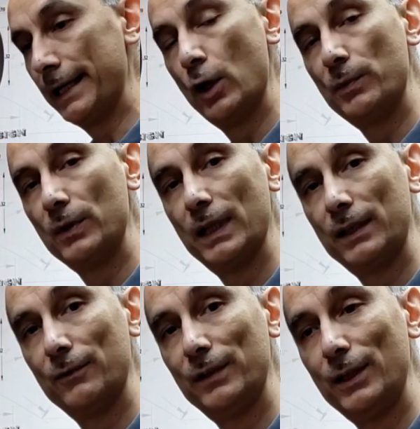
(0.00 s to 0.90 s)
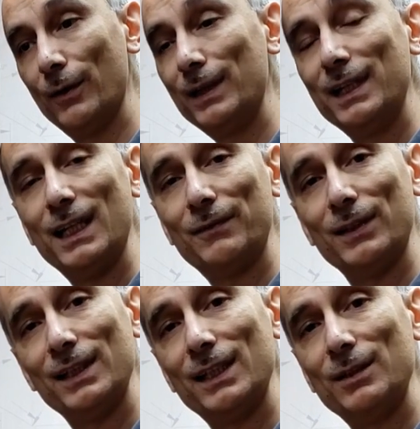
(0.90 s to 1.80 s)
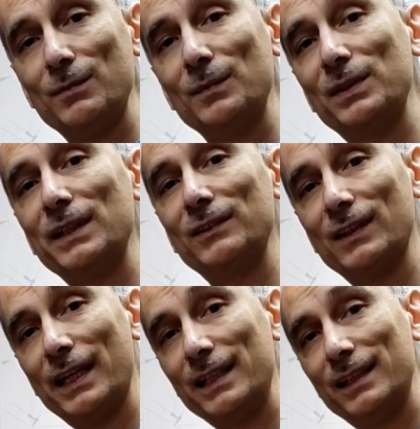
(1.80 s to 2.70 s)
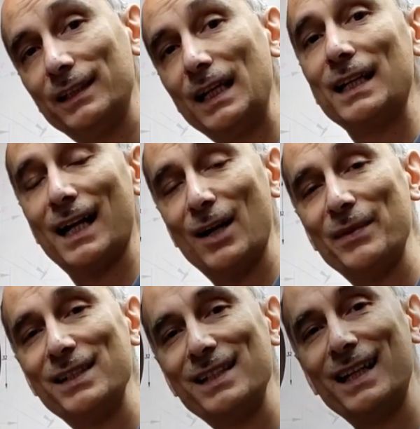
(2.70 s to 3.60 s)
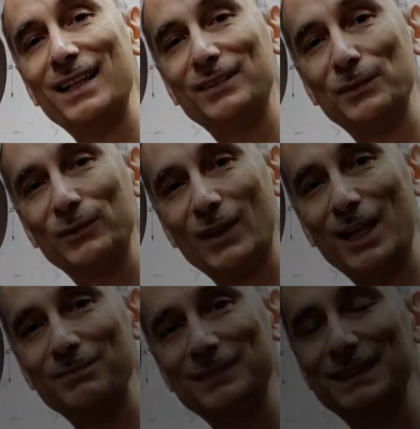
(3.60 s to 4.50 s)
I hope you liked the video. If you did, please like, comment, and subscribe.